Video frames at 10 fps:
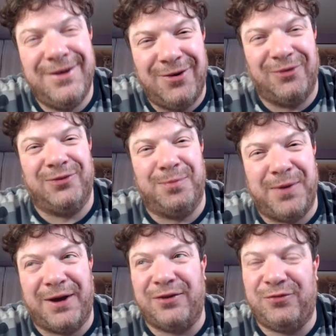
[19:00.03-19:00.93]
on the
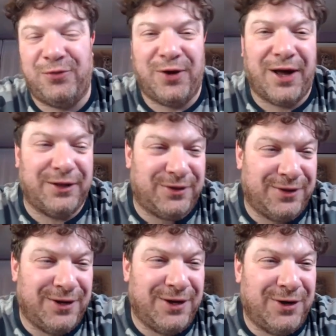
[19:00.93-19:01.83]
package. Forgot
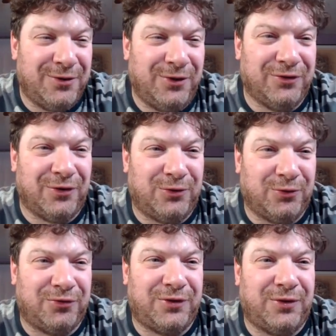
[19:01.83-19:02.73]
either to.
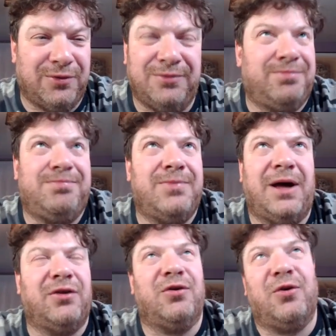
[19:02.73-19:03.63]

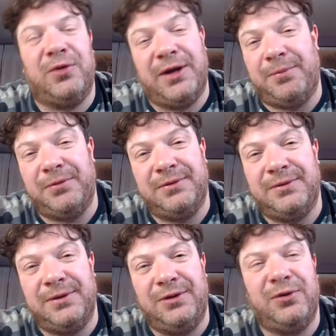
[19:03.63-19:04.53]
I don't know what happened.
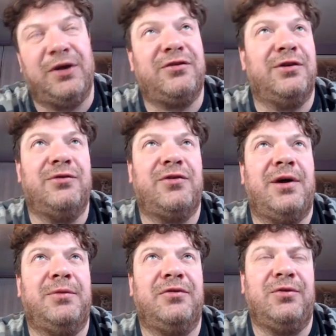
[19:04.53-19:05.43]
You guys can leave
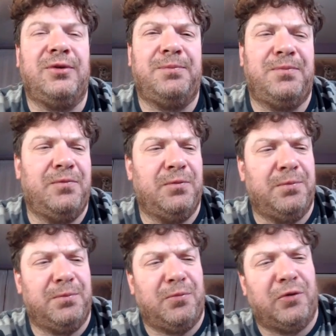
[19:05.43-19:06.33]
comments.
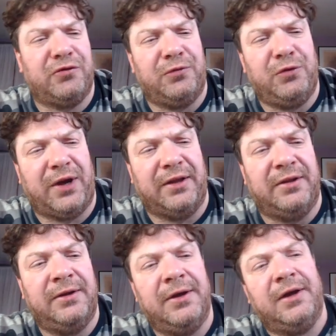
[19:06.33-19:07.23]
Most of you
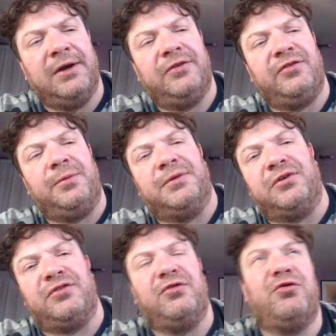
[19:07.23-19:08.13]
had
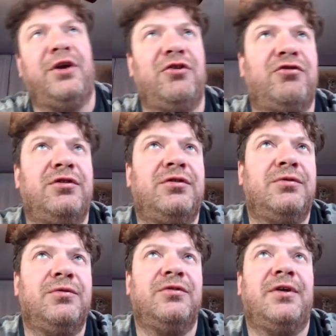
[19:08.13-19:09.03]
similar situation
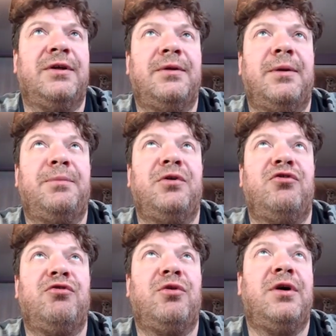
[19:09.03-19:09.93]
with that, I'm pretty
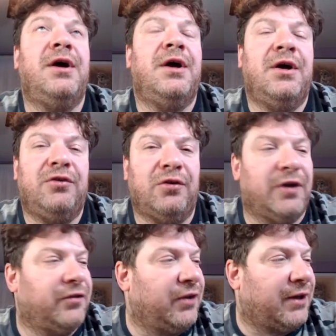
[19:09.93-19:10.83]
sure. So
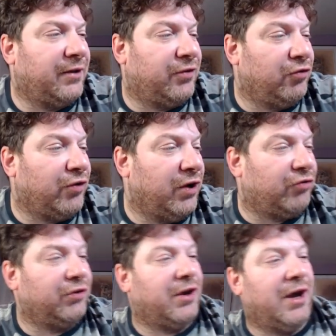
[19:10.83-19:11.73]
that's a
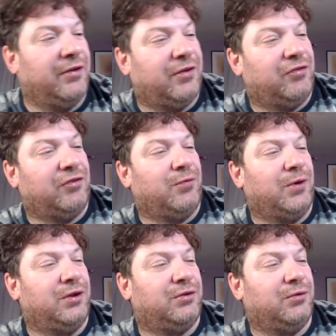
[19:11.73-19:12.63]
situation, guys. I just
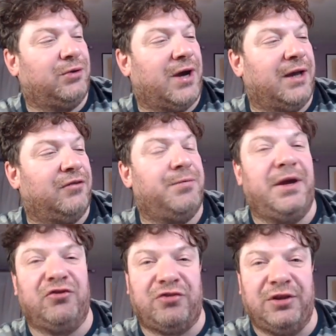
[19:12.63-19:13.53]
wanted to kind of
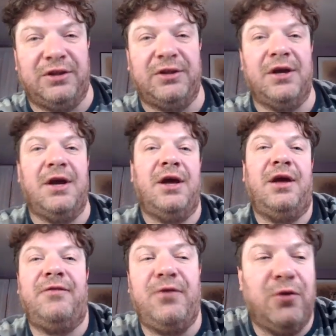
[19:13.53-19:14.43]
mention it.
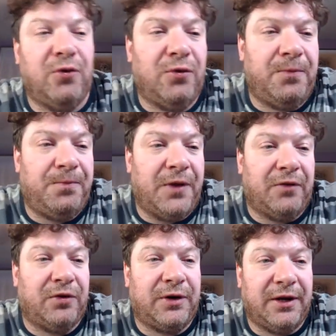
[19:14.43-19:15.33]
If you
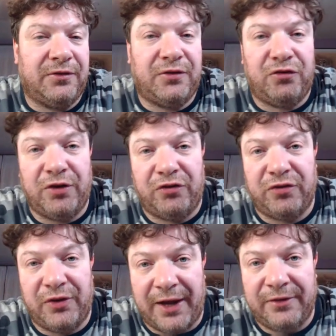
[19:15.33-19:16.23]
ever get
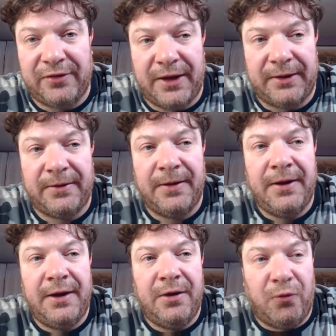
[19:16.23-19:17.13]
situation like that,
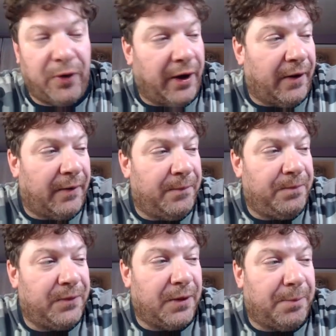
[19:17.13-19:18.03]
where
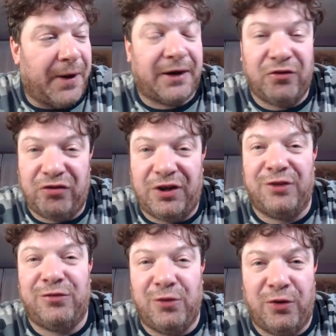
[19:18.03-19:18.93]
package
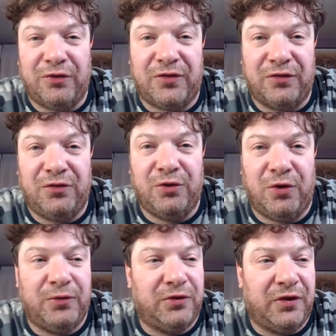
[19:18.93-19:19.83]
gets lost, as you know,
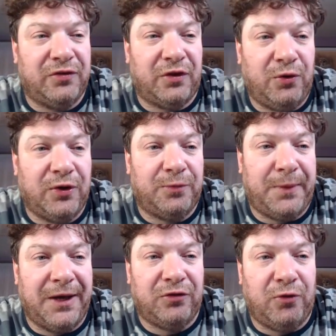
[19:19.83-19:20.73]
with either
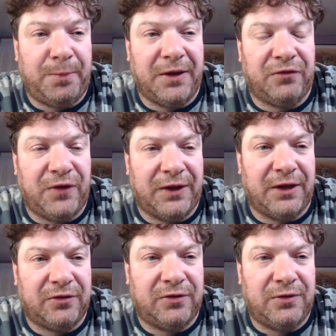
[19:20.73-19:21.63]
USPS, UPS,
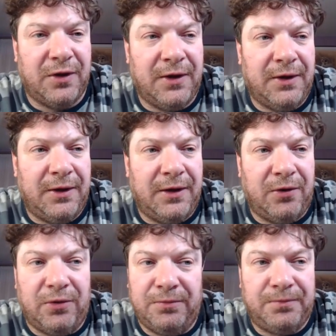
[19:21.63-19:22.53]
FedEx,
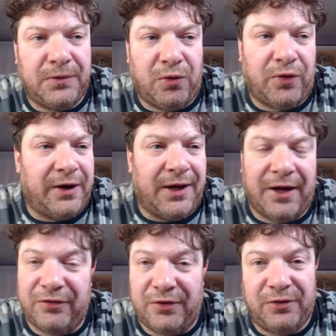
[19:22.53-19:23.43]
or any
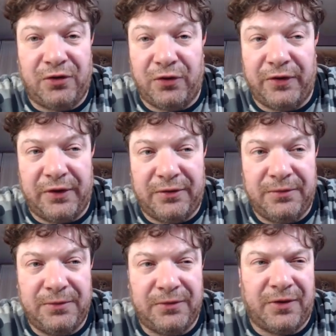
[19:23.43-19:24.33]
other courier,
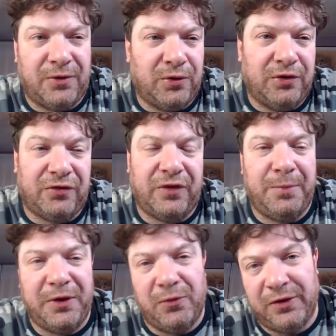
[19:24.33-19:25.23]
there are only three
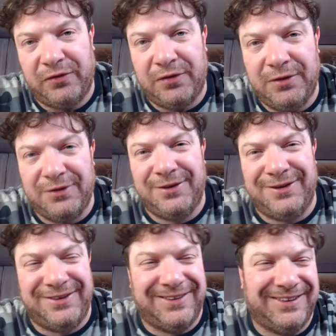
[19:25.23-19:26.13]
big ones.
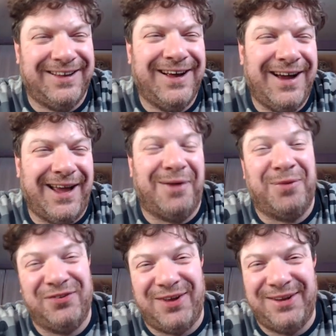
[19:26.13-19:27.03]

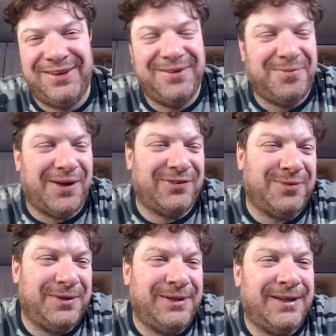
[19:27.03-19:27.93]
Amazon,
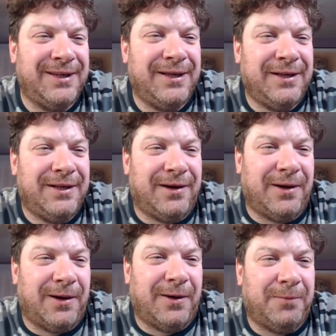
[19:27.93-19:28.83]
possibly,
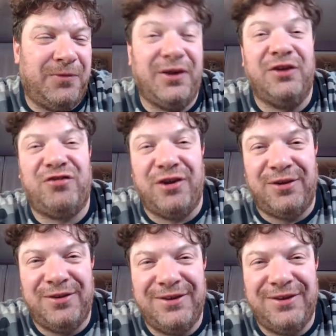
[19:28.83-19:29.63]
DHL.